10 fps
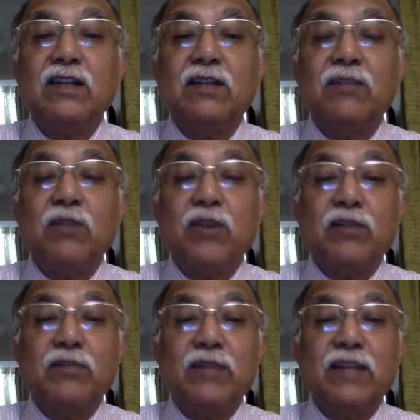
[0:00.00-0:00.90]

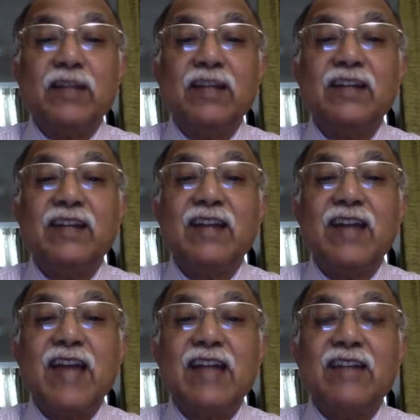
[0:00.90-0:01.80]
pocket money
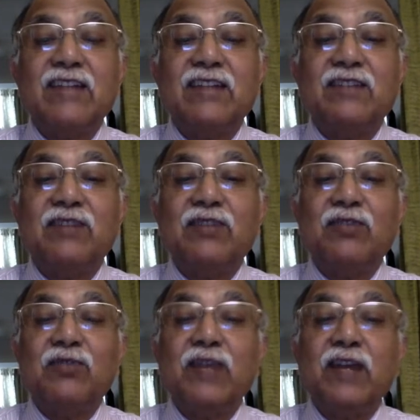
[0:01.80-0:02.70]
and said, why
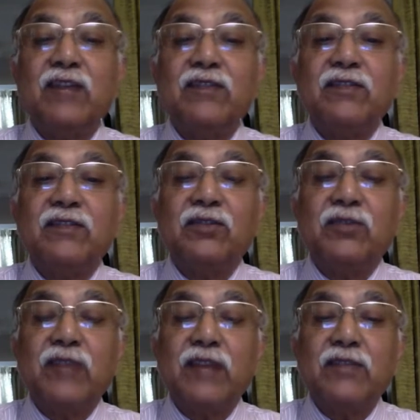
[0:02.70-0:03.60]
don't we go
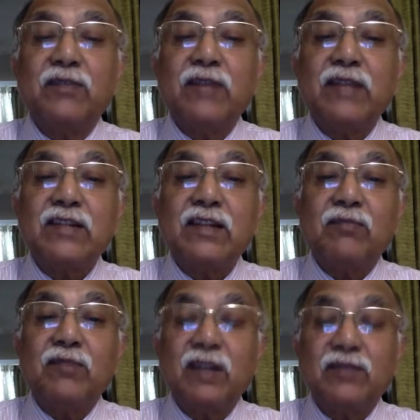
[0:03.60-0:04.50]
and have some ice cream.
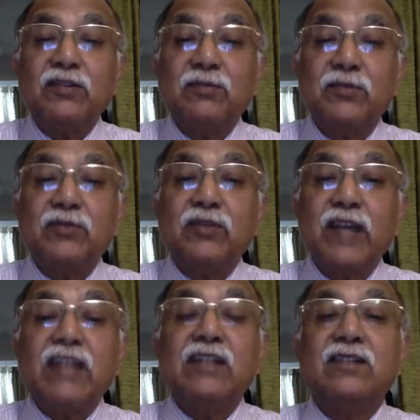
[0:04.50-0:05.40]
I was about
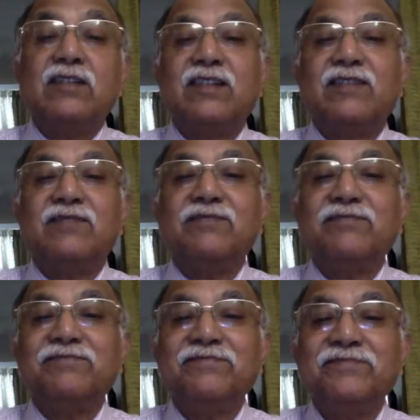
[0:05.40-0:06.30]
9 years old.
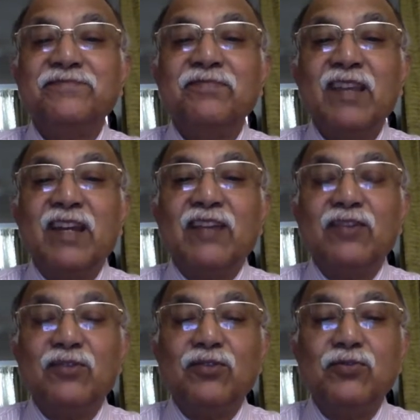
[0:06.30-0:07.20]
And you
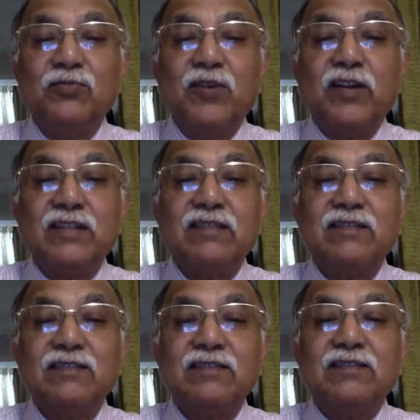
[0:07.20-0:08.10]
know, two boys
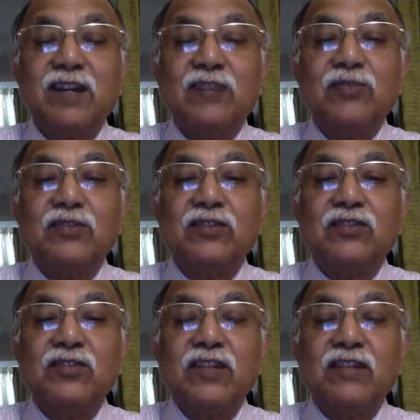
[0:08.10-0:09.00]
out on the
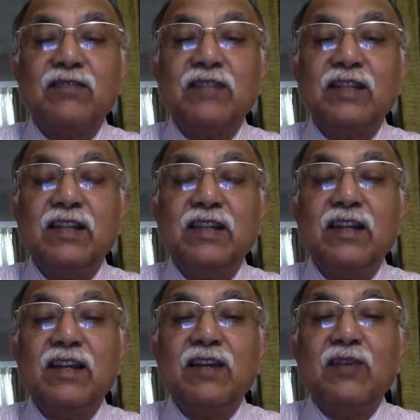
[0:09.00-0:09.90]
street, we
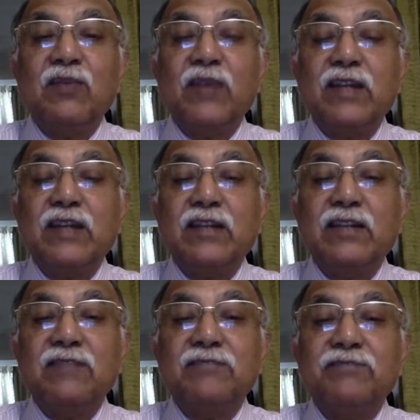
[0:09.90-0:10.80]
went
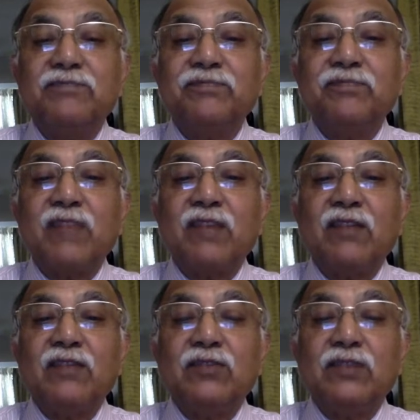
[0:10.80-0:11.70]
to
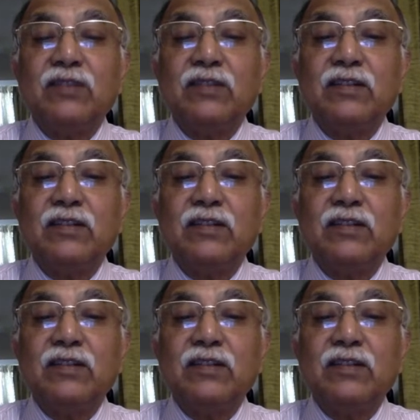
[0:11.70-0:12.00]
this